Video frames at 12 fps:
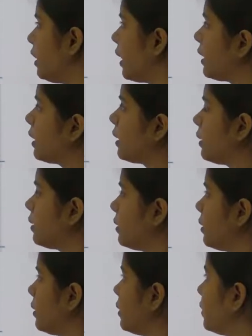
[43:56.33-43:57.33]
line here,
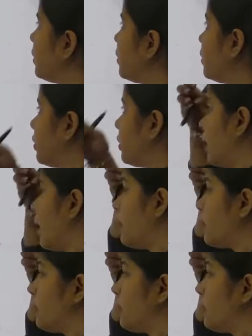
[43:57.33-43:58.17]
right?